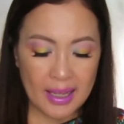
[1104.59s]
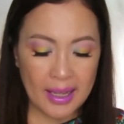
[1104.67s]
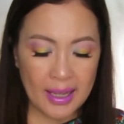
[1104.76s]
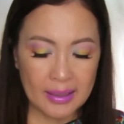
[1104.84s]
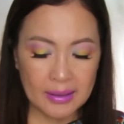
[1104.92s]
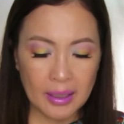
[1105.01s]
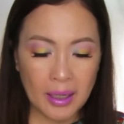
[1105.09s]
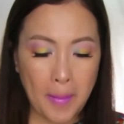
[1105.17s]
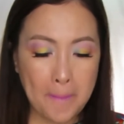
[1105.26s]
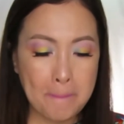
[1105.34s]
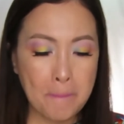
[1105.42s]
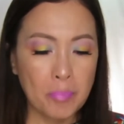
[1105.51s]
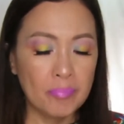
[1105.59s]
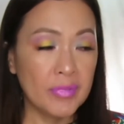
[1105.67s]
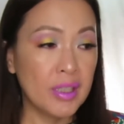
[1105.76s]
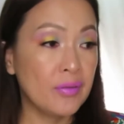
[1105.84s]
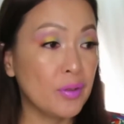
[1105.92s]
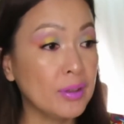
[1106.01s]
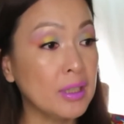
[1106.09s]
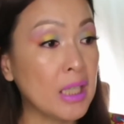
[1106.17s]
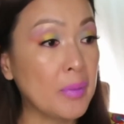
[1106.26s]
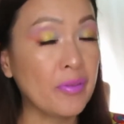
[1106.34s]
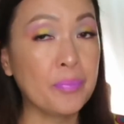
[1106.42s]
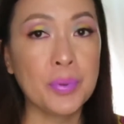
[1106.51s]
And if you're the
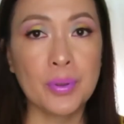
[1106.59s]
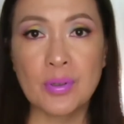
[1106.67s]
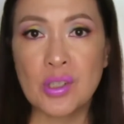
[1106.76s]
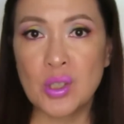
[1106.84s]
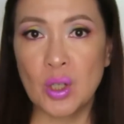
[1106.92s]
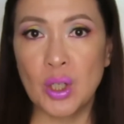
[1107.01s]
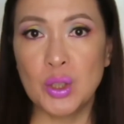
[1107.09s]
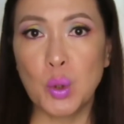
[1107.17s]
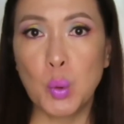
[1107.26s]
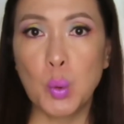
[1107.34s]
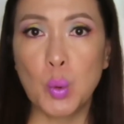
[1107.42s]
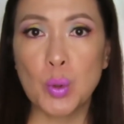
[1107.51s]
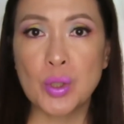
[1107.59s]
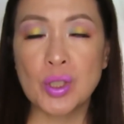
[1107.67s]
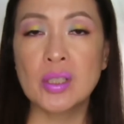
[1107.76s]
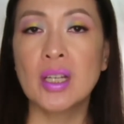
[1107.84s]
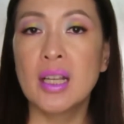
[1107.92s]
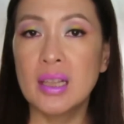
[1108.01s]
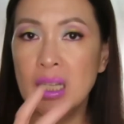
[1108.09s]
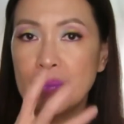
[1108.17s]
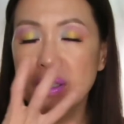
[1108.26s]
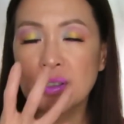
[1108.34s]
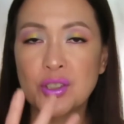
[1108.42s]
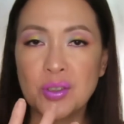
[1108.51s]
type of person whose
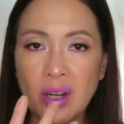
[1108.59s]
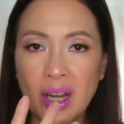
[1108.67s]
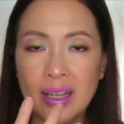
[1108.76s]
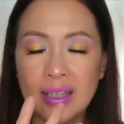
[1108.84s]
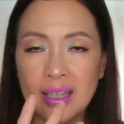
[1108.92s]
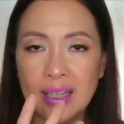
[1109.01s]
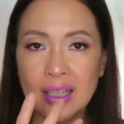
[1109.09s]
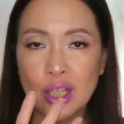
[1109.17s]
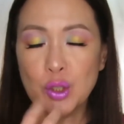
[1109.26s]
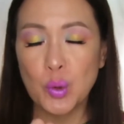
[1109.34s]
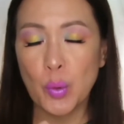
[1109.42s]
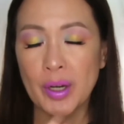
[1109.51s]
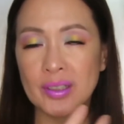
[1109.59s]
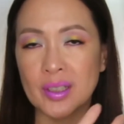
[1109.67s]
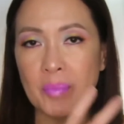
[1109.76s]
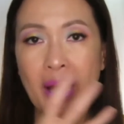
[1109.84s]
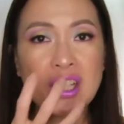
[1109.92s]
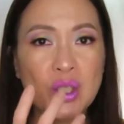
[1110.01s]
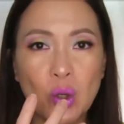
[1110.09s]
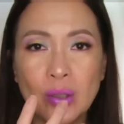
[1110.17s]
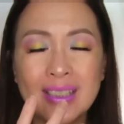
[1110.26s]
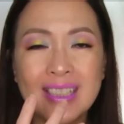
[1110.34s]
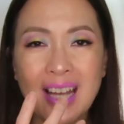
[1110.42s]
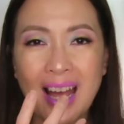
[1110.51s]
lips are drying and you're wearing the mask all
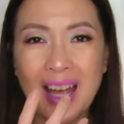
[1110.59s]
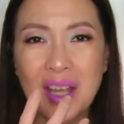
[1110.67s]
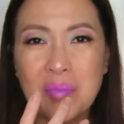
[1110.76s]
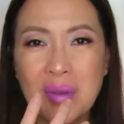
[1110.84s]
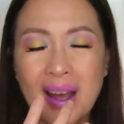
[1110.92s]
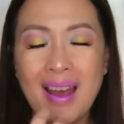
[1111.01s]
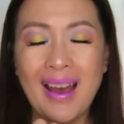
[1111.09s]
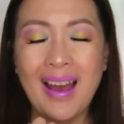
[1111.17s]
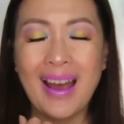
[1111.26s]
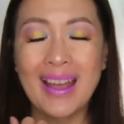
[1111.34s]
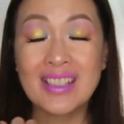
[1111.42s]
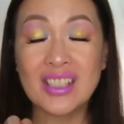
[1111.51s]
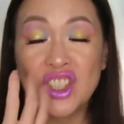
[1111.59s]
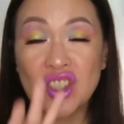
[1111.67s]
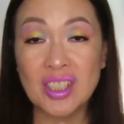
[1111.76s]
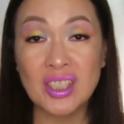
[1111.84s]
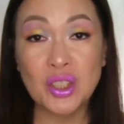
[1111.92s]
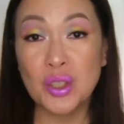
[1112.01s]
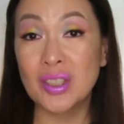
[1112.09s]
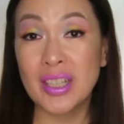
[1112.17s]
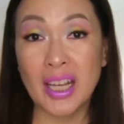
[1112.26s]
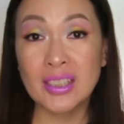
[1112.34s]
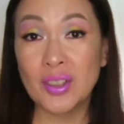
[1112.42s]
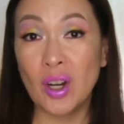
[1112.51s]
the time, I suggest that you
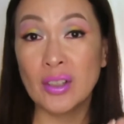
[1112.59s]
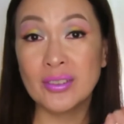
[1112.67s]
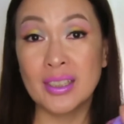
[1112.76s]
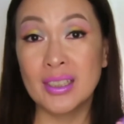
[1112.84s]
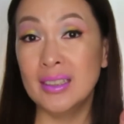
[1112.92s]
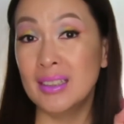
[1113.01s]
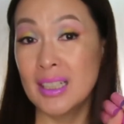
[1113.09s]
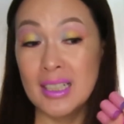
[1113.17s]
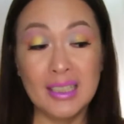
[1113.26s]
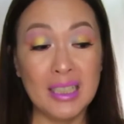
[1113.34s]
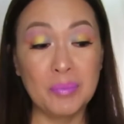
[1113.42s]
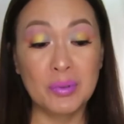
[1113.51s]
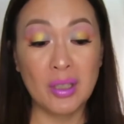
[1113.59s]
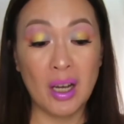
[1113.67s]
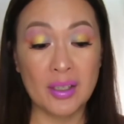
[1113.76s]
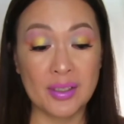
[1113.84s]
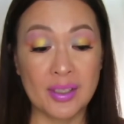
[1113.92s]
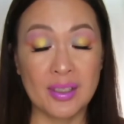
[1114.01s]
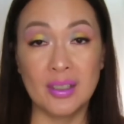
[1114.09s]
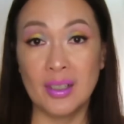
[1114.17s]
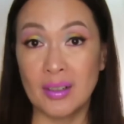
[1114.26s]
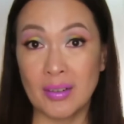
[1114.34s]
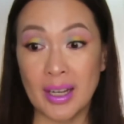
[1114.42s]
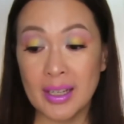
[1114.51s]
get on the lip gloss.
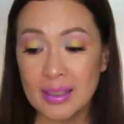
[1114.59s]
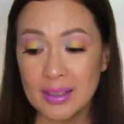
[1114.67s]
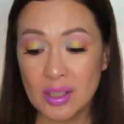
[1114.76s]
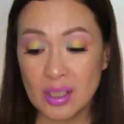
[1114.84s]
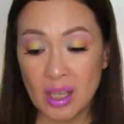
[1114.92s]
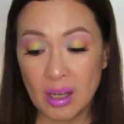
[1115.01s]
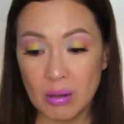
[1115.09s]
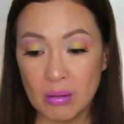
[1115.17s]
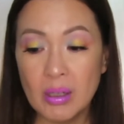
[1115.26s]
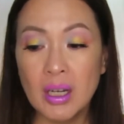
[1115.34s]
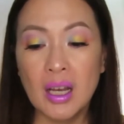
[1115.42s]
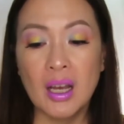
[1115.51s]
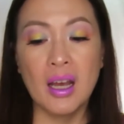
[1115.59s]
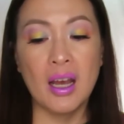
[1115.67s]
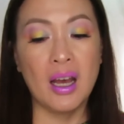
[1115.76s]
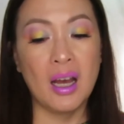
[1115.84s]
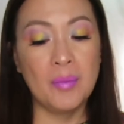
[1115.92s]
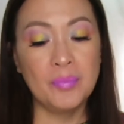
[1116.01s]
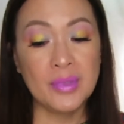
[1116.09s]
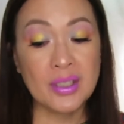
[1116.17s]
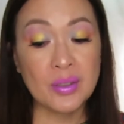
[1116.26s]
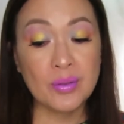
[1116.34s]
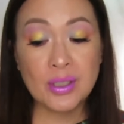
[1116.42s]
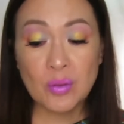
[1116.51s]
Alright, so that's
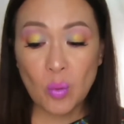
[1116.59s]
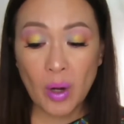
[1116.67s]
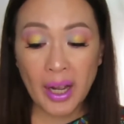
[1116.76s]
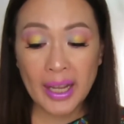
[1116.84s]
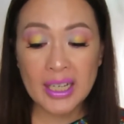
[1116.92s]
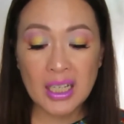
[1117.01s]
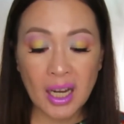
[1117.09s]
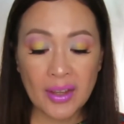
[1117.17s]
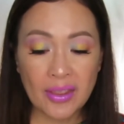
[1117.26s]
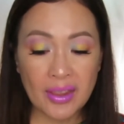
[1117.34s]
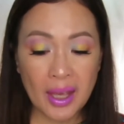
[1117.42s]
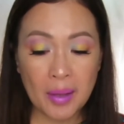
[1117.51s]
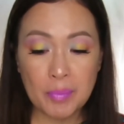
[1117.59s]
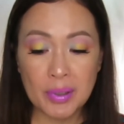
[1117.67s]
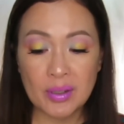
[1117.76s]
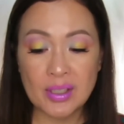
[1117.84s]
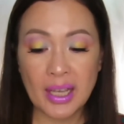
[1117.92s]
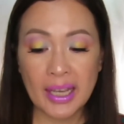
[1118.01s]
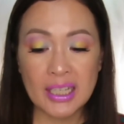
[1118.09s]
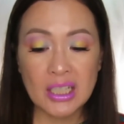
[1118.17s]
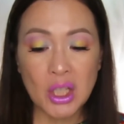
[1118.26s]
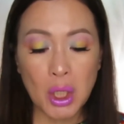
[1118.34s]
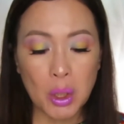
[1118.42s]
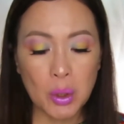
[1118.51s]
the reason why I got them, because I
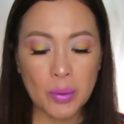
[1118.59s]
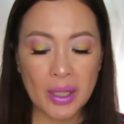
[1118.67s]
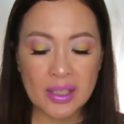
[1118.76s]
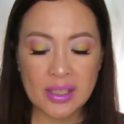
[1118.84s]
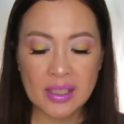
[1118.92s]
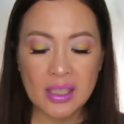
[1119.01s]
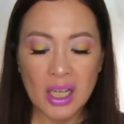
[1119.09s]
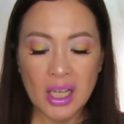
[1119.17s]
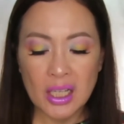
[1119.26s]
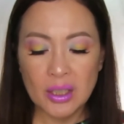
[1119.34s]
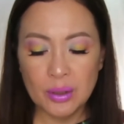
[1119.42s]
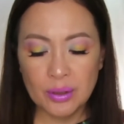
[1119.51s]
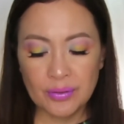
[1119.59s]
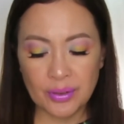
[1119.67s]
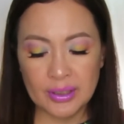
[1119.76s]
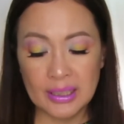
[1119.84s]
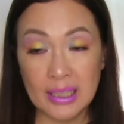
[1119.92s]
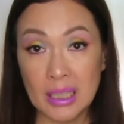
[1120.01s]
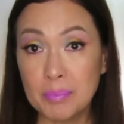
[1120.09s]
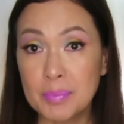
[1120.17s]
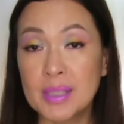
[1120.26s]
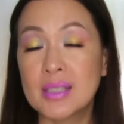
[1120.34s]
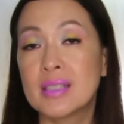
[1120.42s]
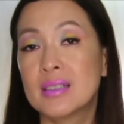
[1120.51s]
know it's good for the
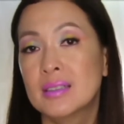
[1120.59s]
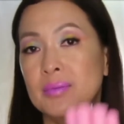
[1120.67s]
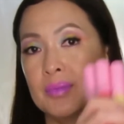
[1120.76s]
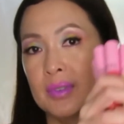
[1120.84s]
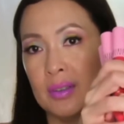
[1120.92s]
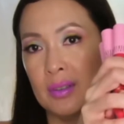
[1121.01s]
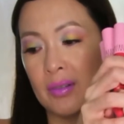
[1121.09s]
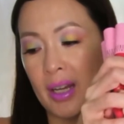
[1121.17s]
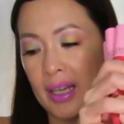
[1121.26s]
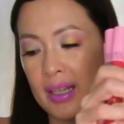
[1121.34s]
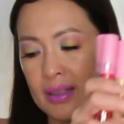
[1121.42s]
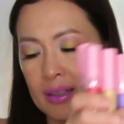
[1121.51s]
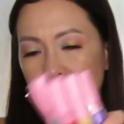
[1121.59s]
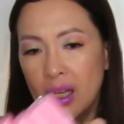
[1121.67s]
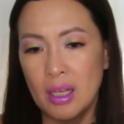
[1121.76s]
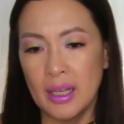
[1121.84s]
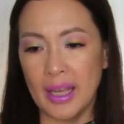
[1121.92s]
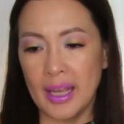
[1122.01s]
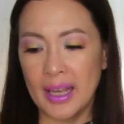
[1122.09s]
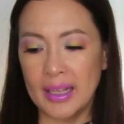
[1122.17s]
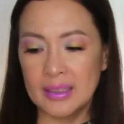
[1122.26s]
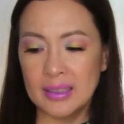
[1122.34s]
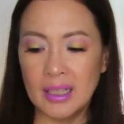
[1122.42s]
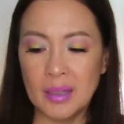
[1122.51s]
lips. Alright,
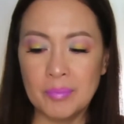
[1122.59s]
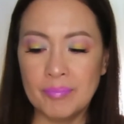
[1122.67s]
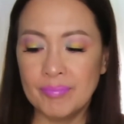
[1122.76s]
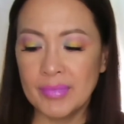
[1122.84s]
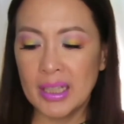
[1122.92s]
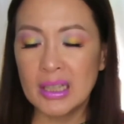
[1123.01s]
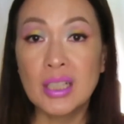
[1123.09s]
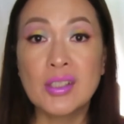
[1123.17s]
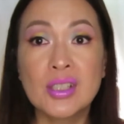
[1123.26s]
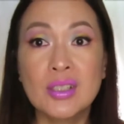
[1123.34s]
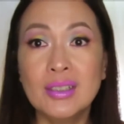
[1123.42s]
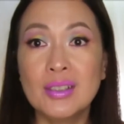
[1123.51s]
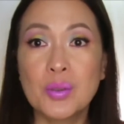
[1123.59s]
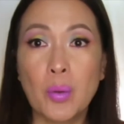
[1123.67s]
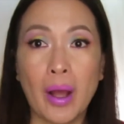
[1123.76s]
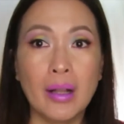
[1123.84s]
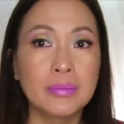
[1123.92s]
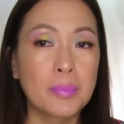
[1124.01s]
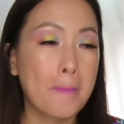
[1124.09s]
and it looks good as well.